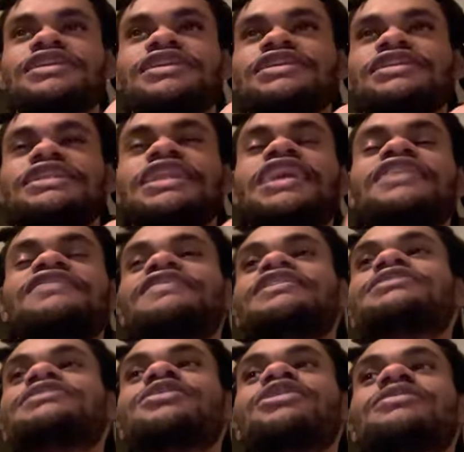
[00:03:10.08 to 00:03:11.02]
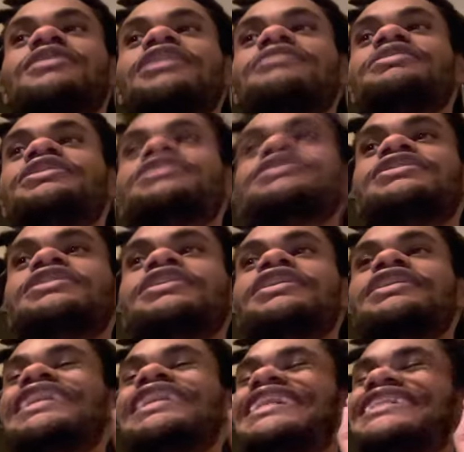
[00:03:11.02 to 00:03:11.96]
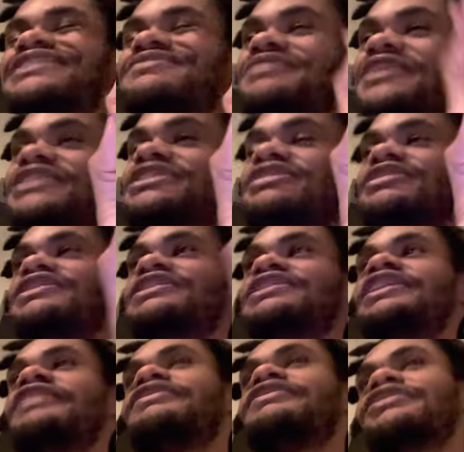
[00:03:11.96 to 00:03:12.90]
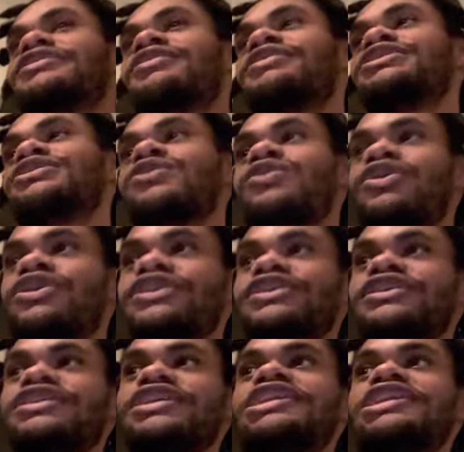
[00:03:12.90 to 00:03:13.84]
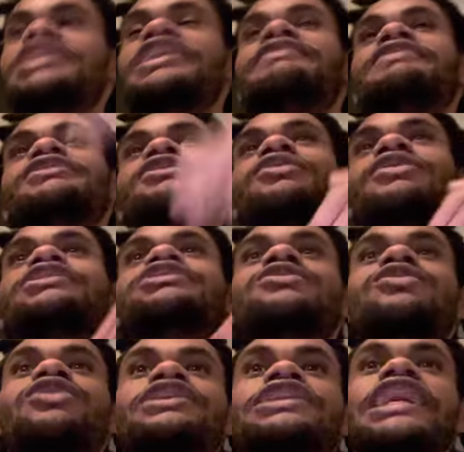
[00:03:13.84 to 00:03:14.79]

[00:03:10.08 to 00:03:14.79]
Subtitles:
not feasible in my opinion. Especially if you're going to work, if you're going to work